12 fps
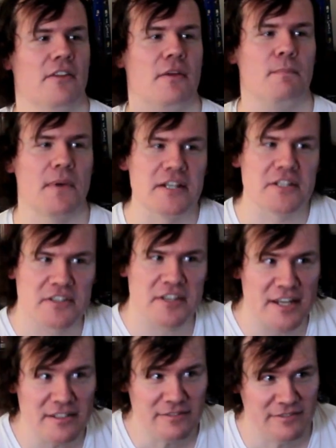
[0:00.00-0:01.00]
the beach
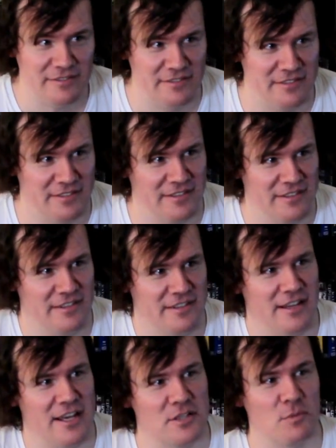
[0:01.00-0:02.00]
scene
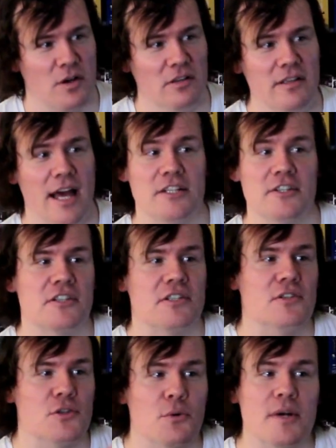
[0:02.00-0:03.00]
as well, and
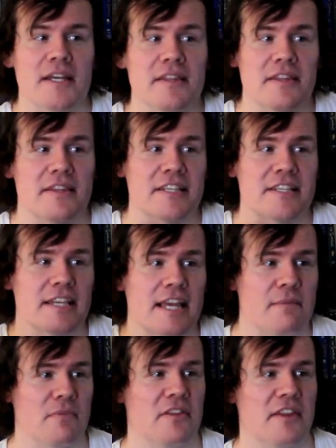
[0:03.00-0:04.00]
just doing the
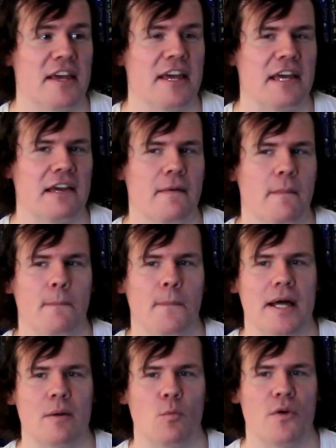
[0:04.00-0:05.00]
same thing
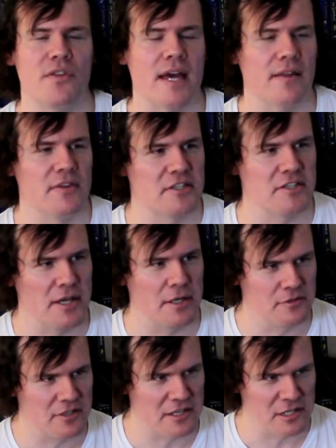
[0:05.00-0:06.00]
but without the
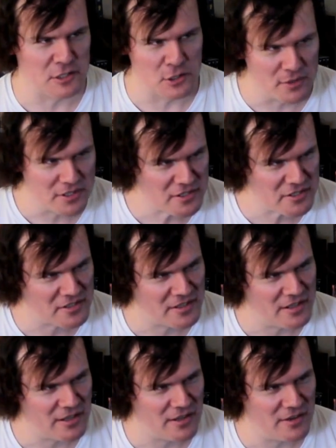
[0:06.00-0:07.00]
subtlety and nuance
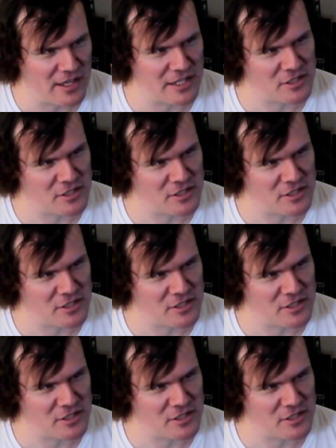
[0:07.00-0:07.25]
that